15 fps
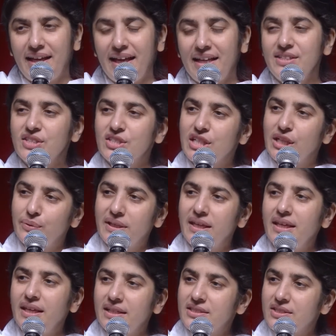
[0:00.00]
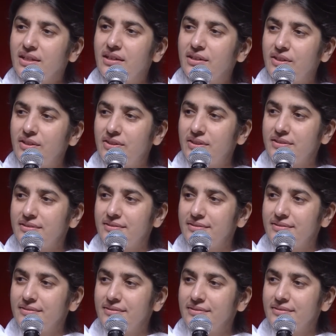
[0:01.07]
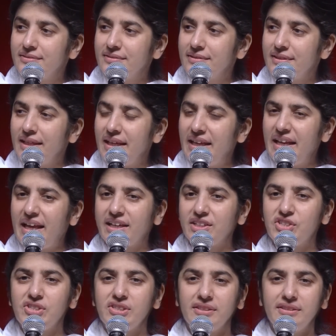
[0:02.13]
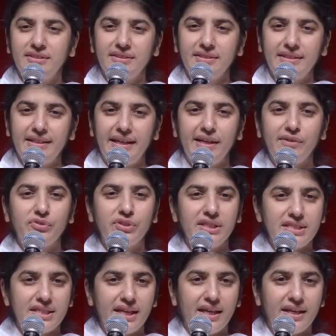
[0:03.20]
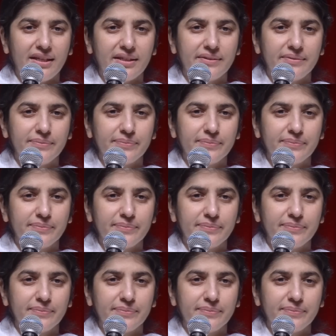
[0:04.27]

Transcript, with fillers: And just looking at her in action every day,